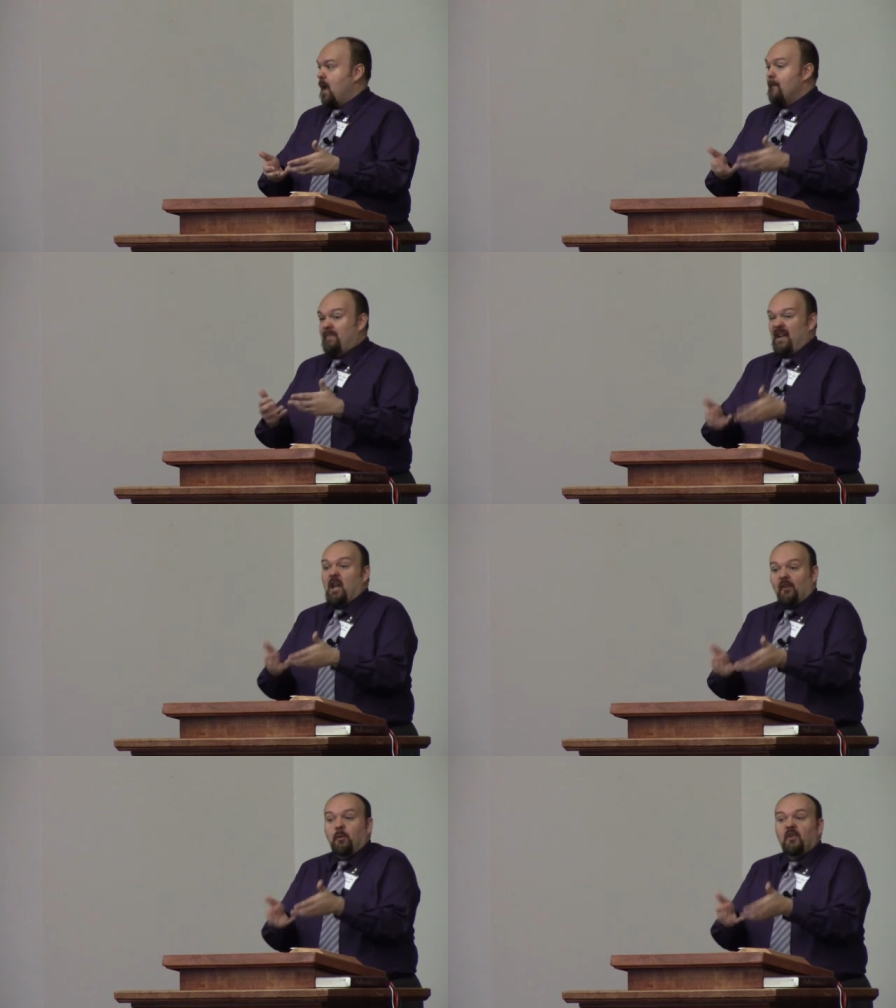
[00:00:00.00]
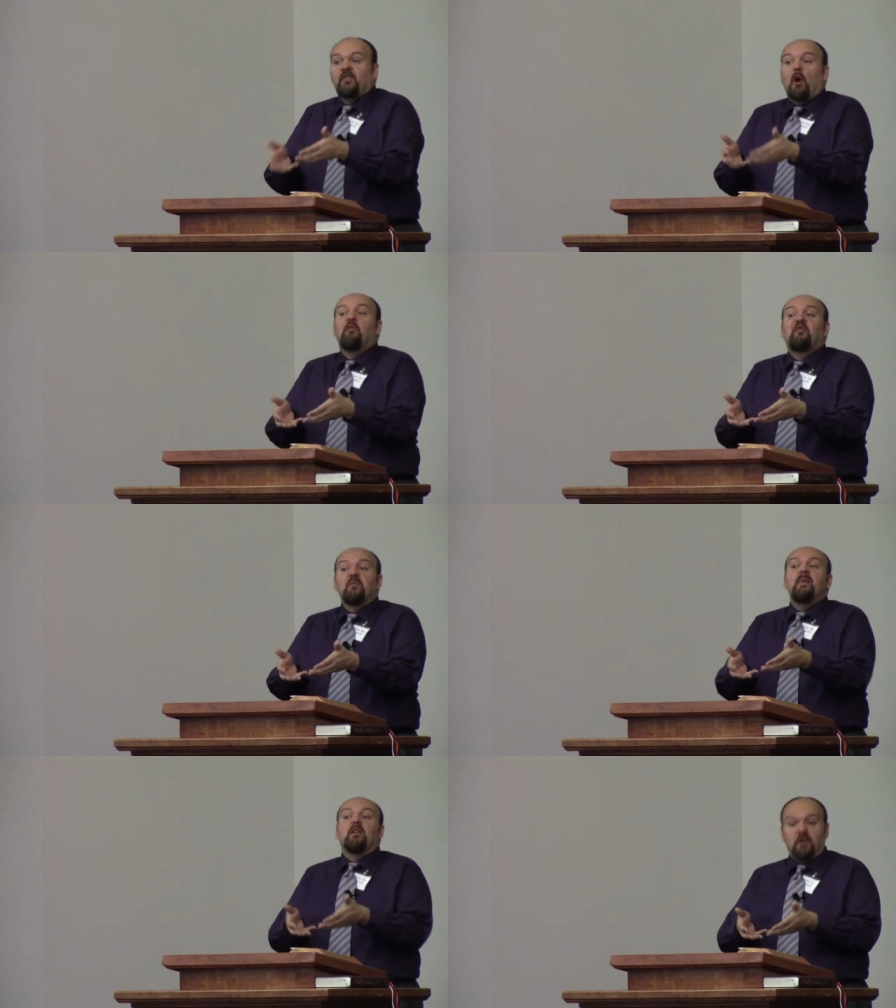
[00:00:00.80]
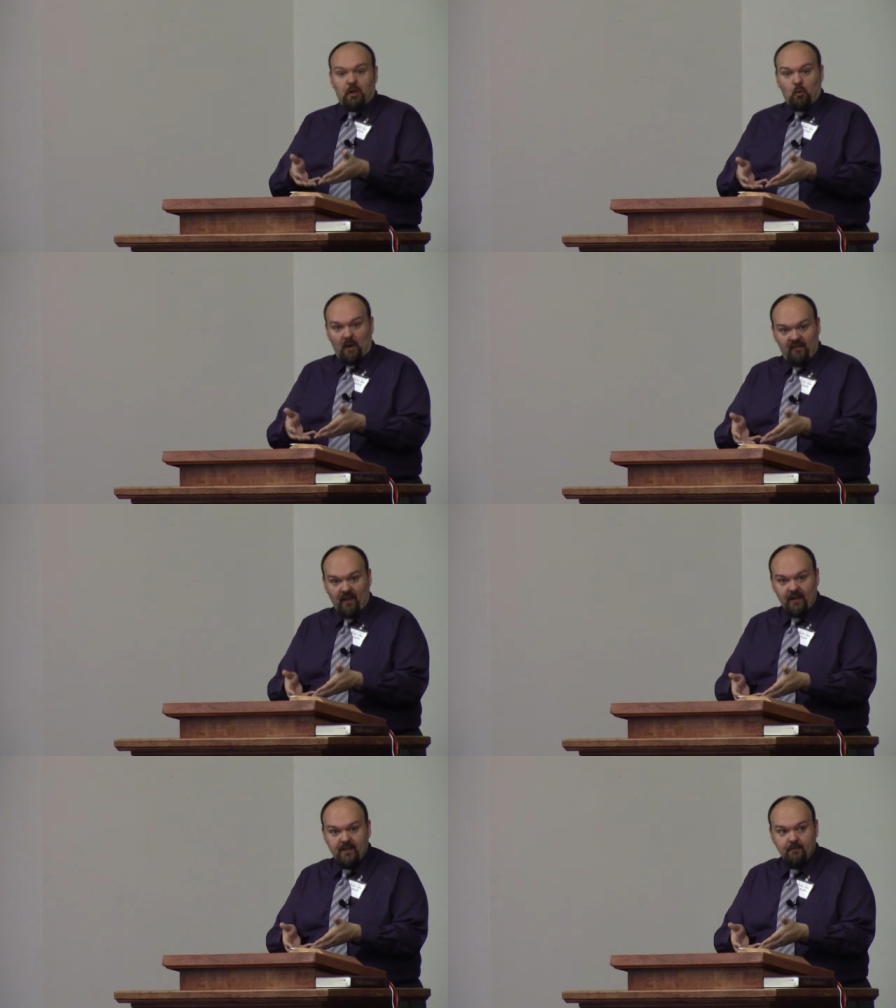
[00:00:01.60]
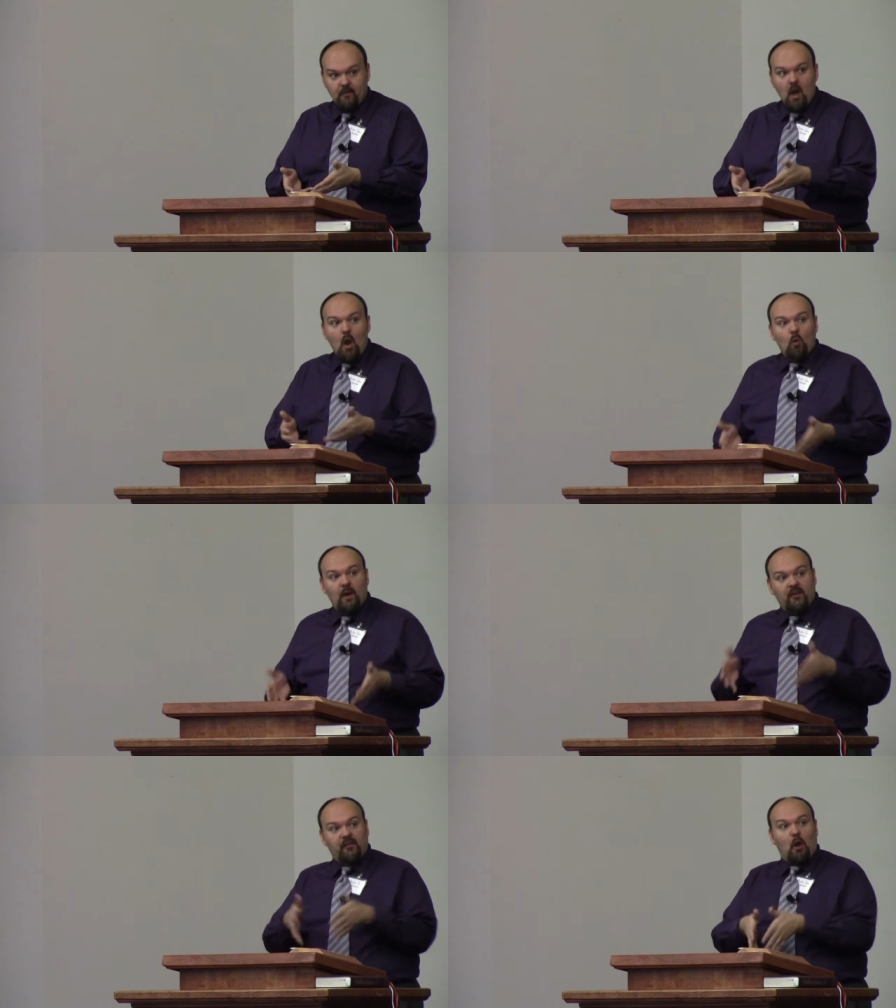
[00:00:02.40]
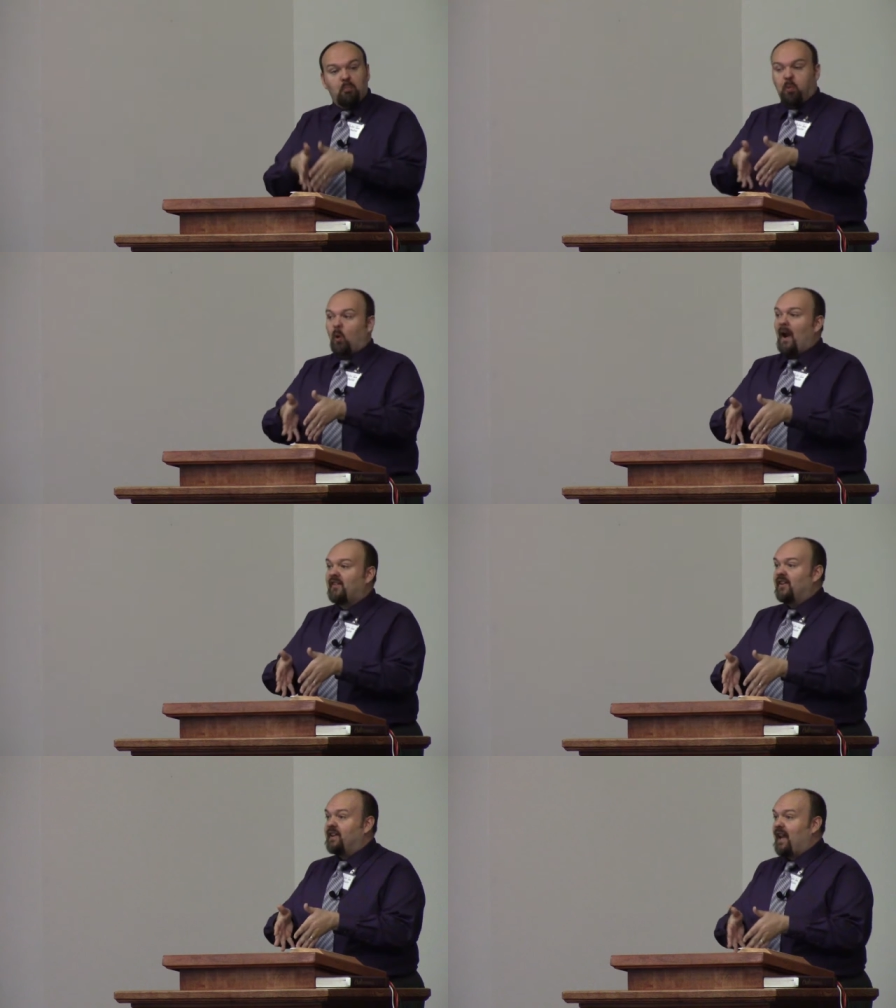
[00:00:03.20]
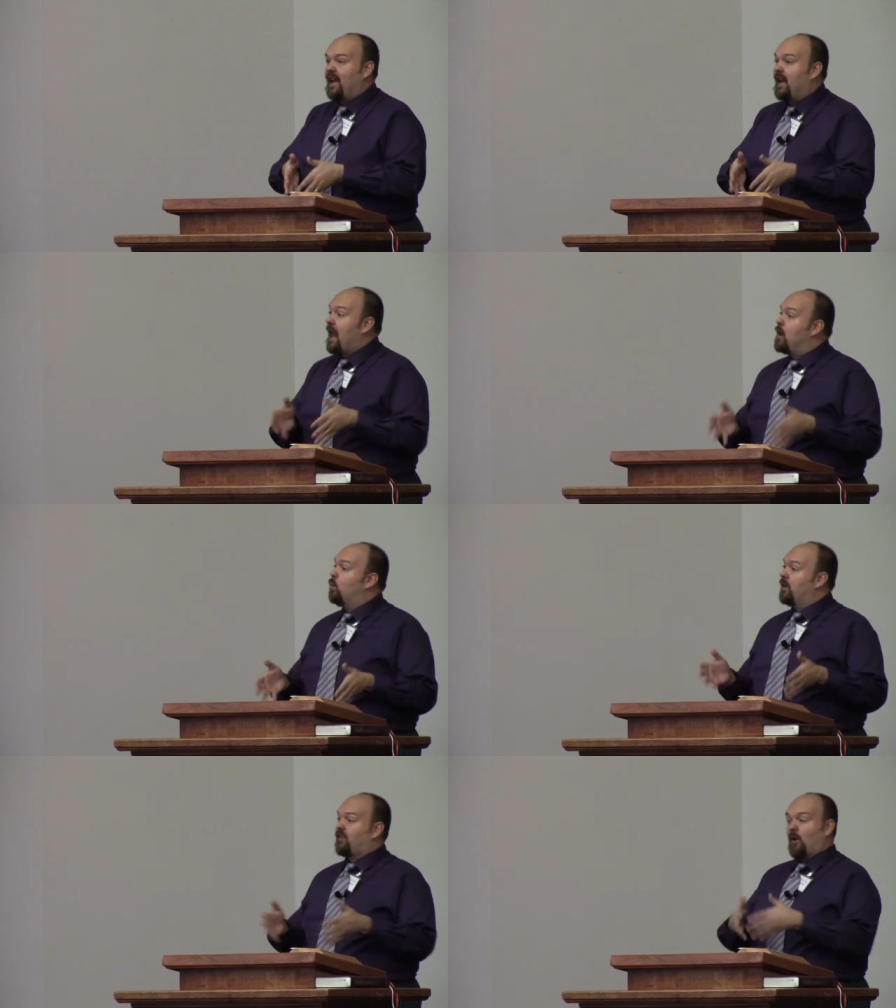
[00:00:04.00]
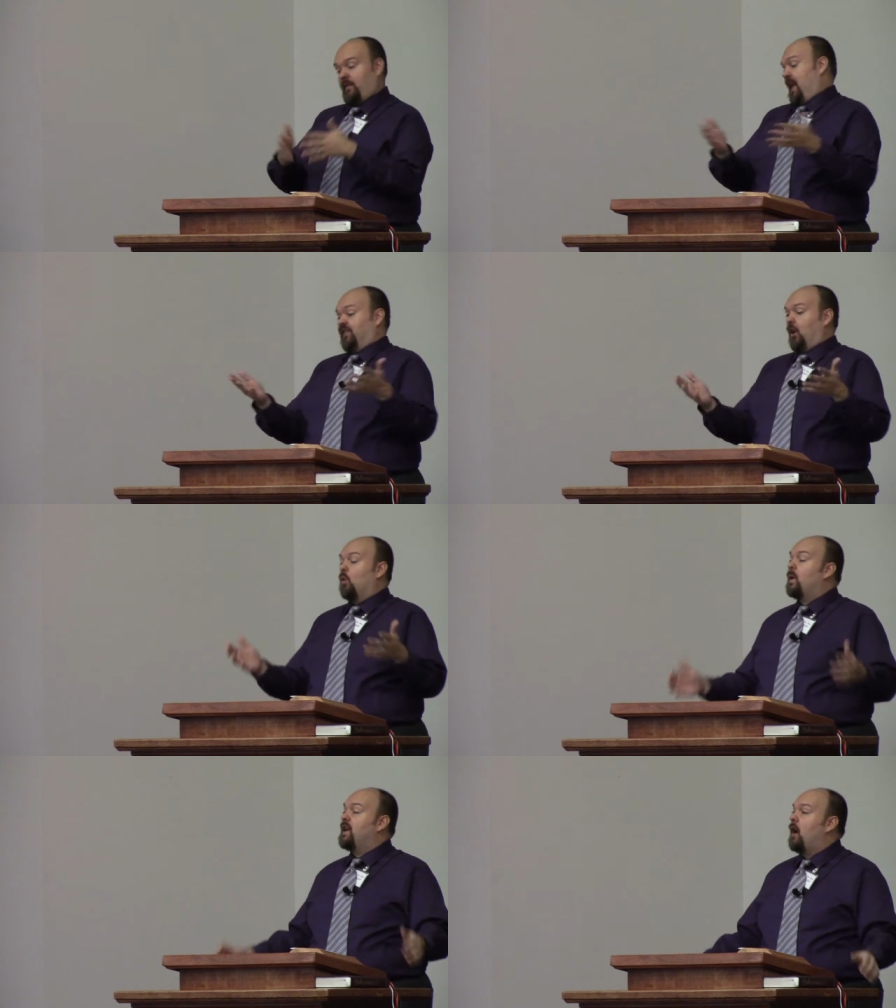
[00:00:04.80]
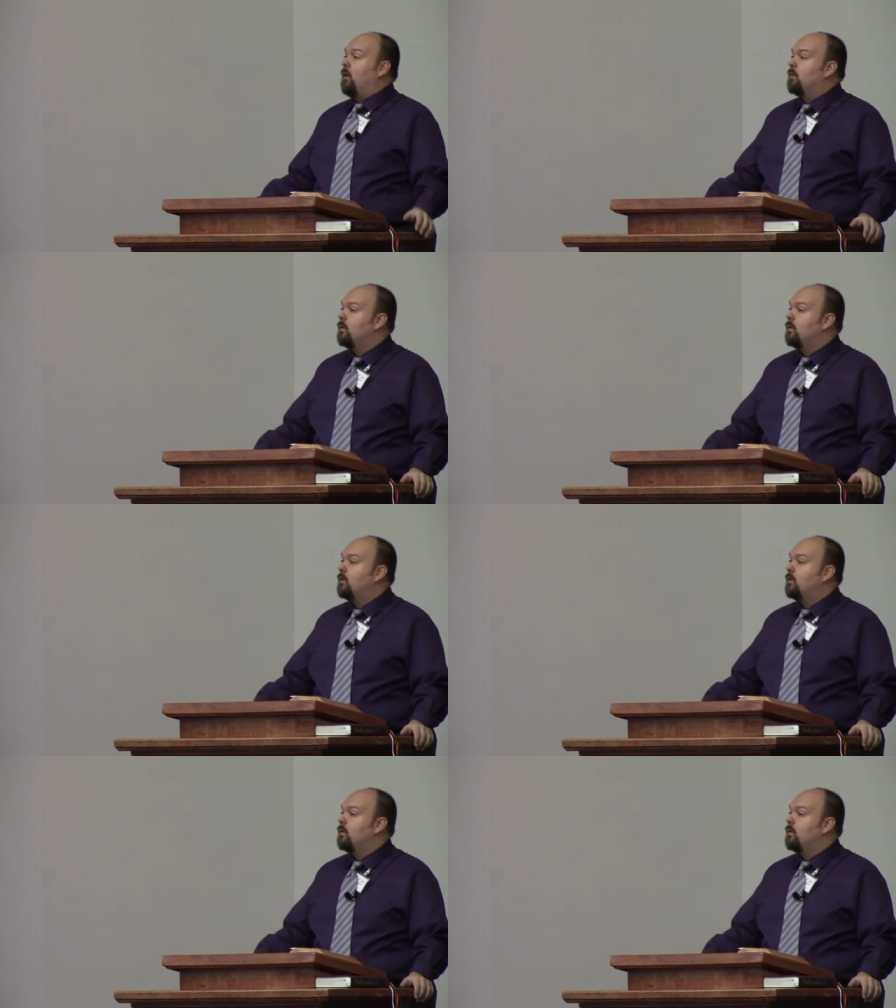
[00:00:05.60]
because we're so familiar with it, we're so present in it, and that's all we know.